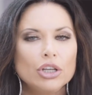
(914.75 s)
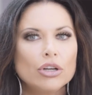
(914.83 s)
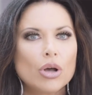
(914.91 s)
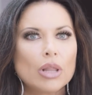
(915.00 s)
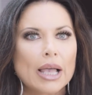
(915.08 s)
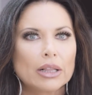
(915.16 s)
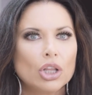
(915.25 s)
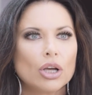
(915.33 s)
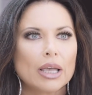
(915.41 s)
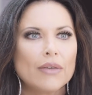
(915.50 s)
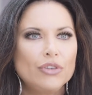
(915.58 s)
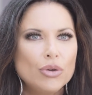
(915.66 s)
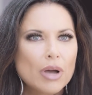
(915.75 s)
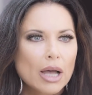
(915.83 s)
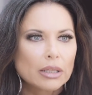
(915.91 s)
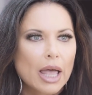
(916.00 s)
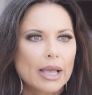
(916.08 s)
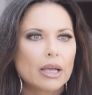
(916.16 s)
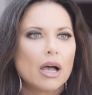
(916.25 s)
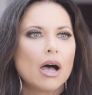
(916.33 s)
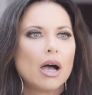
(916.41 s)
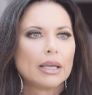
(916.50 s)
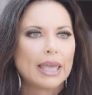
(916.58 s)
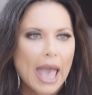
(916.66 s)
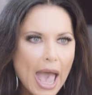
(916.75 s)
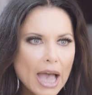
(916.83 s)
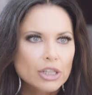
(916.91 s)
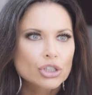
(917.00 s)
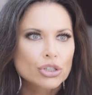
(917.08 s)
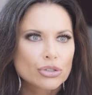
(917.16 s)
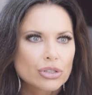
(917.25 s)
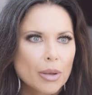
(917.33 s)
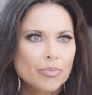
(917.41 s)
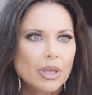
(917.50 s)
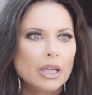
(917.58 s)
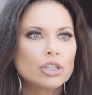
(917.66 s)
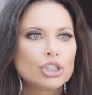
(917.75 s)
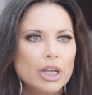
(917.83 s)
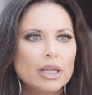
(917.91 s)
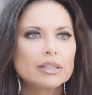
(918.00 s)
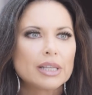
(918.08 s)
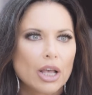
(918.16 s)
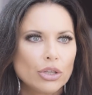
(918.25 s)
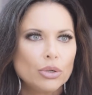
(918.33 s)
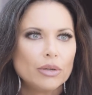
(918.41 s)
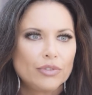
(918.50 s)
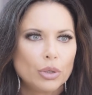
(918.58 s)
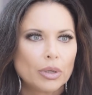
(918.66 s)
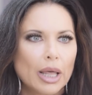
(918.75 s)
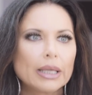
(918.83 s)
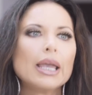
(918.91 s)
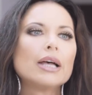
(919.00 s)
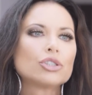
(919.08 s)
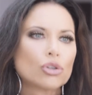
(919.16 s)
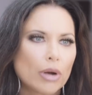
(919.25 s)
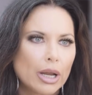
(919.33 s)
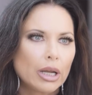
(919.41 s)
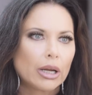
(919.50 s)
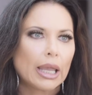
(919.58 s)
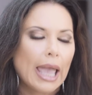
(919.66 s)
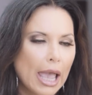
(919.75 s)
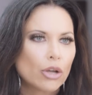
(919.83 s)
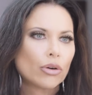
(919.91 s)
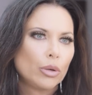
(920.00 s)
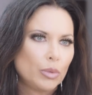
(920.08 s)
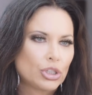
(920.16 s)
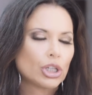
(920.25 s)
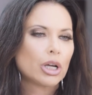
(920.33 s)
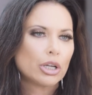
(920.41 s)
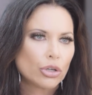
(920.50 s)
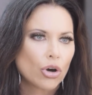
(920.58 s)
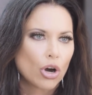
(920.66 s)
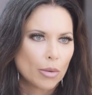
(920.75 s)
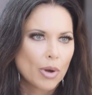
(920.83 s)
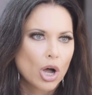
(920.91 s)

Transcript: And, you know, like, look, if you got, like, a gash or something, she could tell you if you were like, yeah, it's gangrene, we should cut your arm